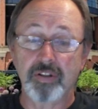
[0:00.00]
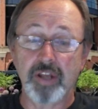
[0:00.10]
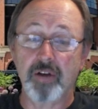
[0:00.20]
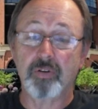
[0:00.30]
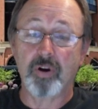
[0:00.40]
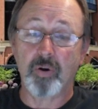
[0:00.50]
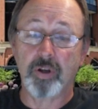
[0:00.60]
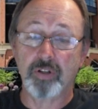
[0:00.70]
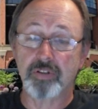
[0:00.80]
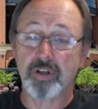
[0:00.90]
they are
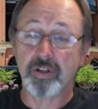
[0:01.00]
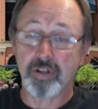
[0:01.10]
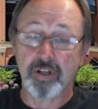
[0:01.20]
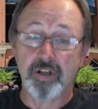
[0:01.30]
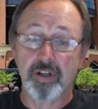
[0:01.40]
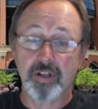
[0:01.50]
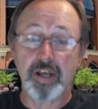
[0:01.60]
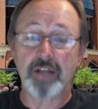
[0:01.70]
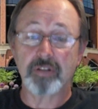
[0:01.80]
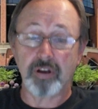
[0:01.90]
going to
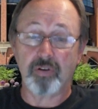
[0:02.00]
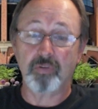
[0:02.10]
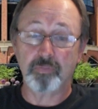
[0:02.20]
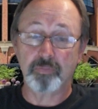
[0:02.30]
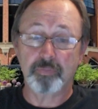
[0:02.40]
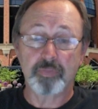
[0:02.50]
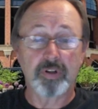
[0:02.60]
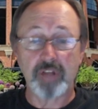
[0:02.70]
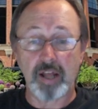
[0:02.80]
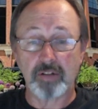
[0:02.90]
get the home
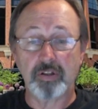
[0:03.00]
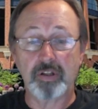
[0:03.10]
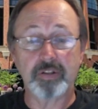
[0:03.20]
that